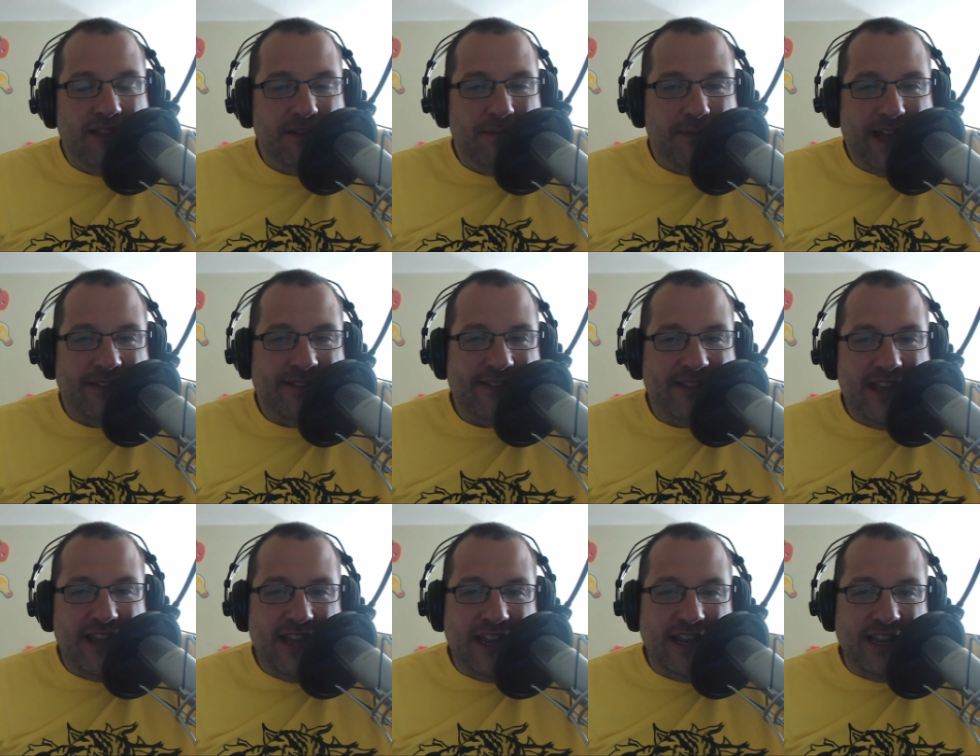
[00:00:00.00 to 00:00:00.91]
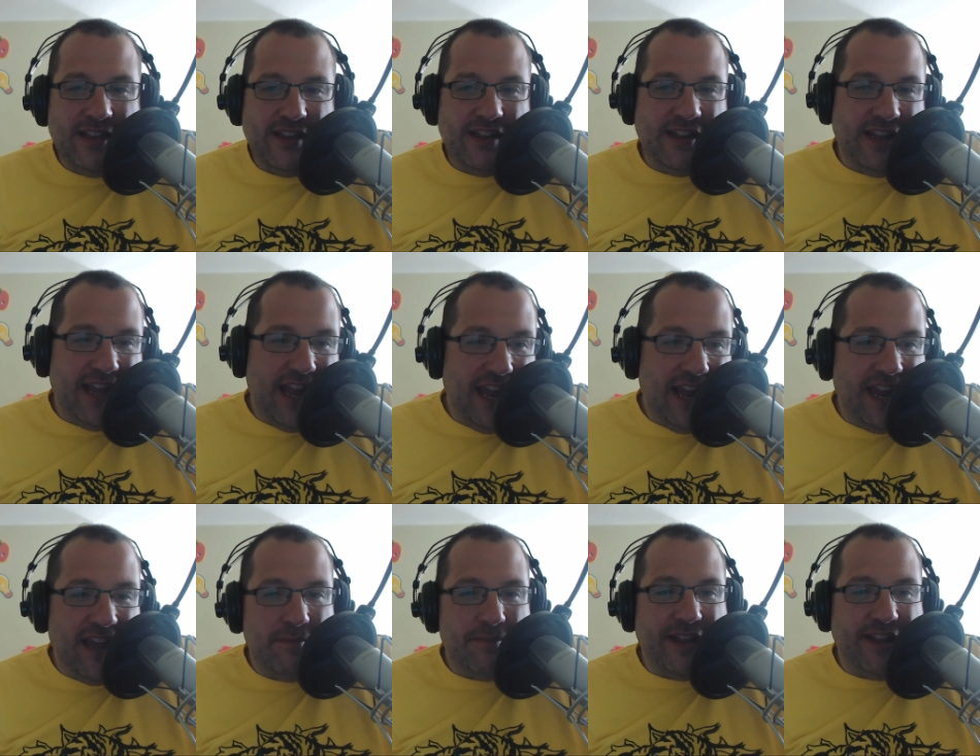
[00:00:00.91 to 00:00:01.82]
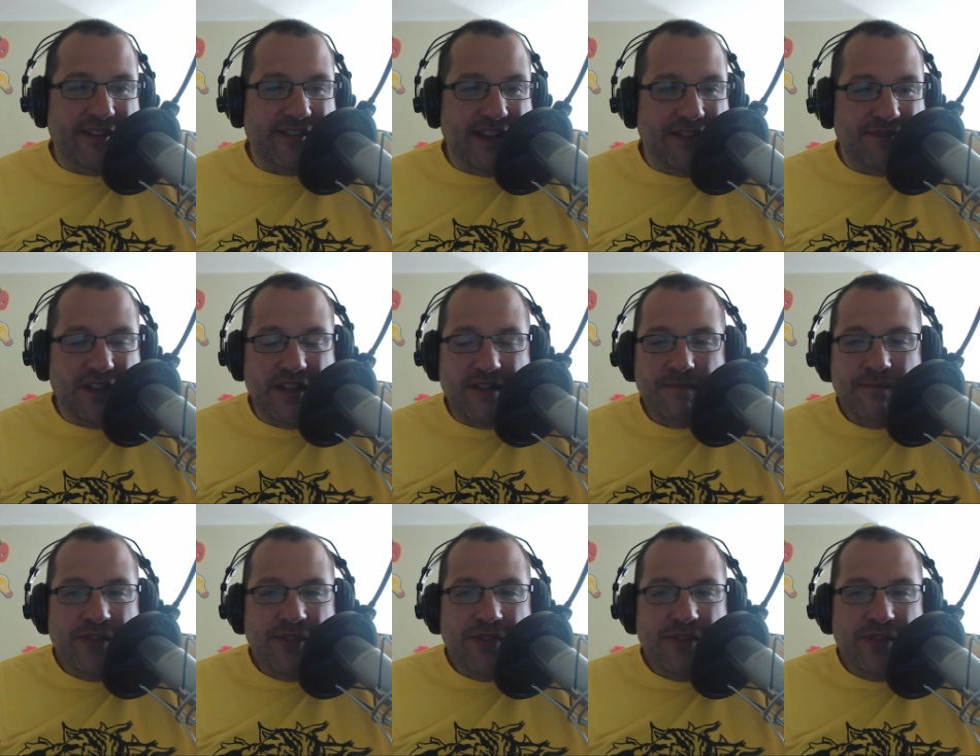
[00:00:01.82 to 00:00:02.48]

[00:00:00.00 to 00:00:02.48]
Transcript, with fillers: the best thing, and you can't because you have to.